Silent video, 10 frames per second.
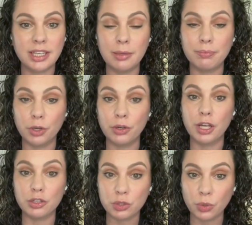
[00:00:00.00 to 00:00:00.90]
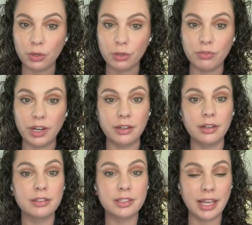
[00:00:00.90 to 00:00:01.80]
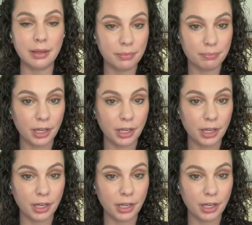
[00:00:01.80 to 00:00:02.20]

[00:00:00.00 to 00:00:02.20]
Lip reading: keep good historical records that